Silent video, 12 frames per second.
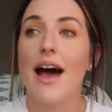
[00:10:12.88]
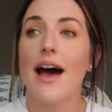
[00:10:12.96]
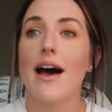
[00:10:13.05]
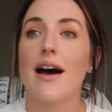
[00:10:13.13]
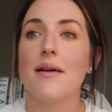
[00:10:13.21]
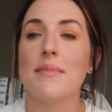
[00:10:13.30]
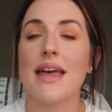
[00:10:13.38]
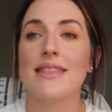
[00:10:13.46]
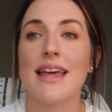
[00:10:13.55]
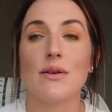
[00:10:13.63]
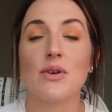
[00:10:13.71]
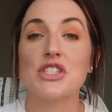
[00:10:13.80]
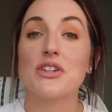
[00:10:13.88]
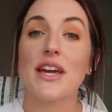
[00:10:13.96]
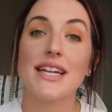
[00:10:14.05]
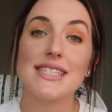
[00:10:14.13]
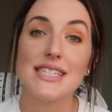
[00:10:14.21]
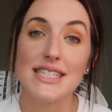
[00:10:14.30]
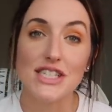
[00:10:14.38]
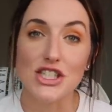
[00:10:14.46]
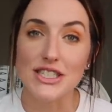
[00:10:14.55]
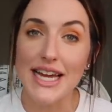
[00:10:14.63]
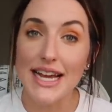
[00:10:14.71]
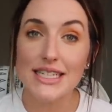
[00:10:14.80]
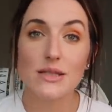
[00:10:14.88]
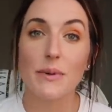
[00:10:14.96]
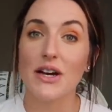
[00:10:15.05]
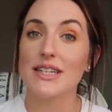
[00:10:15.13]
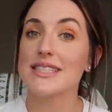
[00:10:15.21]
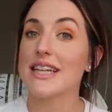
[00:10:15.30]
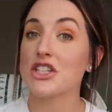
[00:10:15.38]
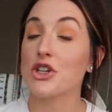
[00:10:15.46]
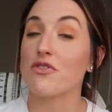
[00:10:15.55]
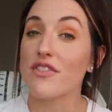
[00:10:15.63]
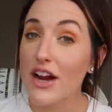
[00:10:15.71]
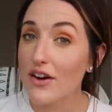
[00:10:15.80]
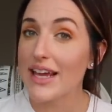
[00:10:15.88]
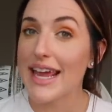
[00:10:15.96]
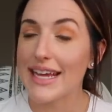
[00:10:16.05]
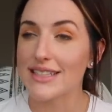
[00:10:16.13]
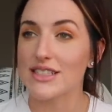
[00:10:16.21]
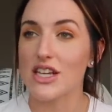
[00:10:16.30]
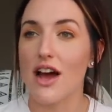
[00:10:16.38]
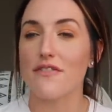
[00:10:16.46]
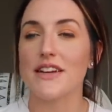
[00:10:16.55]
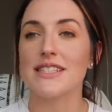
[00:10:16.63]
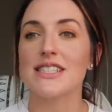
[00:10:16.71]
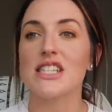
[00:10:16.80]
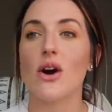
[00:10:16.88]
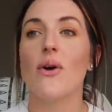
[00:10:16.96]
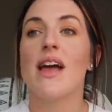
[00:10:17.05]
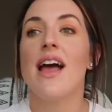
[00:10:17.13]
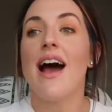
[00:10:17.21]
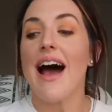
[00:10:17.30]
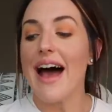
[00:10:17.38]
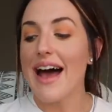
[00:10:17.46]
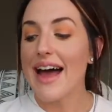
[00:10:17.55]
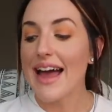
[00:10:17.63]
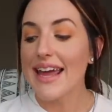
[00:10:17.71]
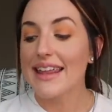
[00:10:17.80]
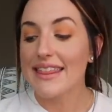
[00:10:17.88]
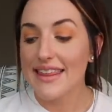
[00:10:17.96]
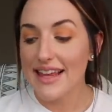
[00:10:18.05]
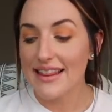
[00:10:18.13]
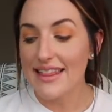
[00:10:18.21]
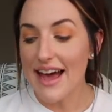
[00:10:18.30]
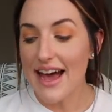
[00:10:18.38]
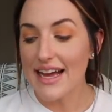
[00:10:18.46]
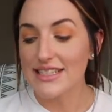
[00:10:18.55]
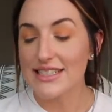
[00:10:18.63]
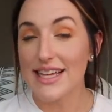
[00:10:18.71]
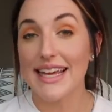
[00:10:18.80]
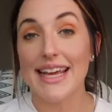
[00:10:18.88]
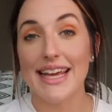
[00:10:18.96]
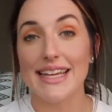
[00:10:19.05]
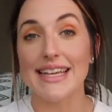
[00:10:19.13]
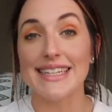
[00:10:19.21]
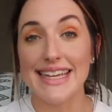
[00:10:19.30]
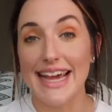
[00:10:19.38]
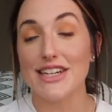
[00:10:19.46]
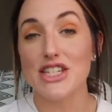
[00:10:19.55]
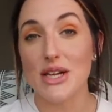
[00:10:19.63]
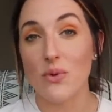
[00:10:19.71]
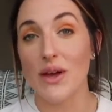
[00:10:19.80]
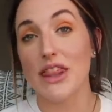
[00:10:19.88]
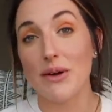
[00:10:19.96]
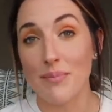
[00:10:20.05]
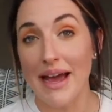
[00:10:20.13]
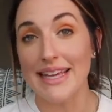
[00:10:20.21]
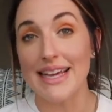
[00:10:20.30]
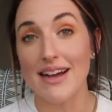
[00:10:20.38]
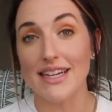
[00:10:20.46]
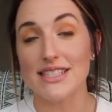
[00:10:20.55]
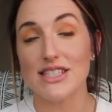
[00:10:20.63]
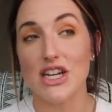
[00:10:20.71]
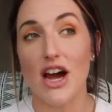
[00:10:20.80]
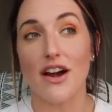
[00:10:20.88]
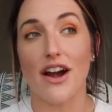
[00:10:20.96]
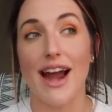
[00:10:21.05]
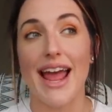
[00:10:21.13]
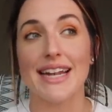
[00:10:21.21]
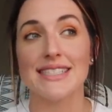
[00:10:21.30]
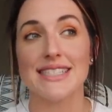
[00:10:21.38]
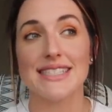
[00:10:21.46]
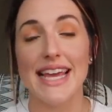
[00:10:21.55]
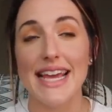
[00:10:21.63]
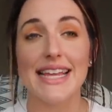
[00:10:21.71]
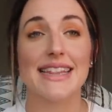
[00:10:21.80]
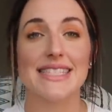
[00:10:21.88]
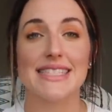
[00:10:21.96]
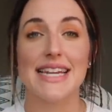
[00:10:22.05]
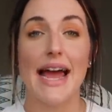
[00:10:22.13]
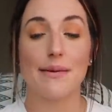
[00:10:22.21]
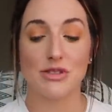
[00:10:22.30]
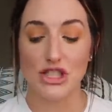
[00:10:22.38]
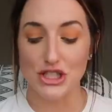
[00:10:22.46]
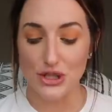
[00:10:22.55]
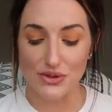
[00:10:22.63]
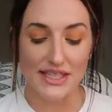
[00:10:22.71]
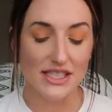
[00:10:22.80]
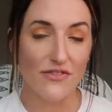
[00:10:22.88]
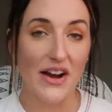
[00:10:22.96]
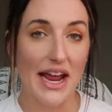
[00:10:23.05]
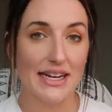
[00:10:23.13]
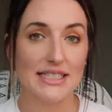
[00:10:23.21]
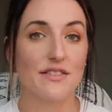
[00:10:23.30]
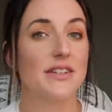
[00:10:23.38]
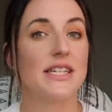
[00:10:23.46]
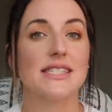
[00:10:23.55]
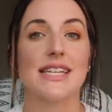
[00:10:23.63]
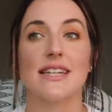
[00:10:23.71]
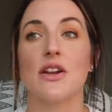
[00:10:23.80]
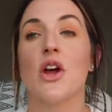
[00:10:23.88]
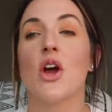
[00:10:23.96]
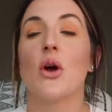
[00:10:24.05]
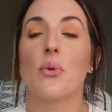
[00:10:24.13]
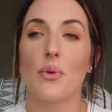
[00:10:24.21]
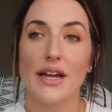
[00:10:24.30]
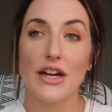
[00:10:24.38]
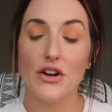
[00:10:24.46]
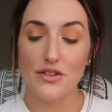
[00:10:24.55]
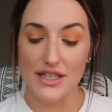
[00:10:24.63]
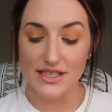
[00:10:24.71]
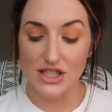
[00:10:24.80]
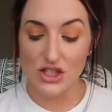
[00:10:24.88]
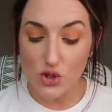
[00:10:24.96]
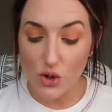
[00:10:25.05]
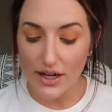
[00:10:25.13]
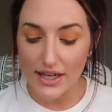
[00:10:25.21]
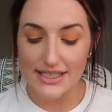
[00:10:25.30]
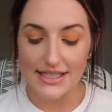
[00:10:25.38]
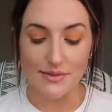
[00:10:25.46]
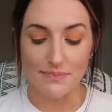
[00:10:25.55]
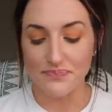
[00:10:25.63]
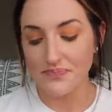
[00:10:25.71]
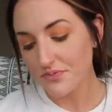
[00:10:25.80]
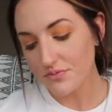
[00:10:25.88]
Um, and then once you get into teaching textbooks, then you're very hands-off. And so I think that engaging with my youngest daughter and taking this time to do these fun activities and read her these stories and